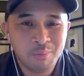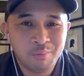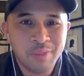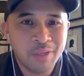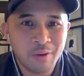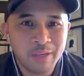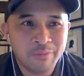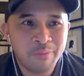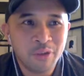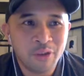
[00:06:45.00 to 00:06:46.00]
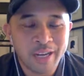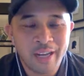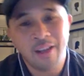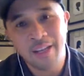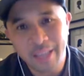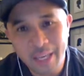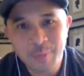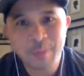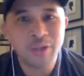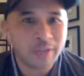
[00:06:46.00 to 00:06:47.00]
you know if you're getting a lot of
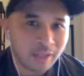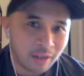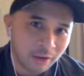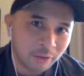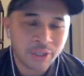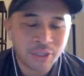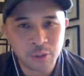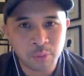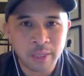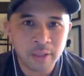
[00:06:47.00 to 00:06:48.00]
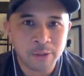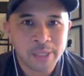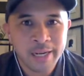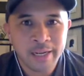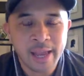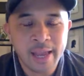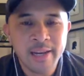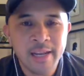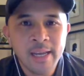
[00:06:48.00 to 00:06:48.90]
engagement you're getting a lot of reach as well it goes hand in hand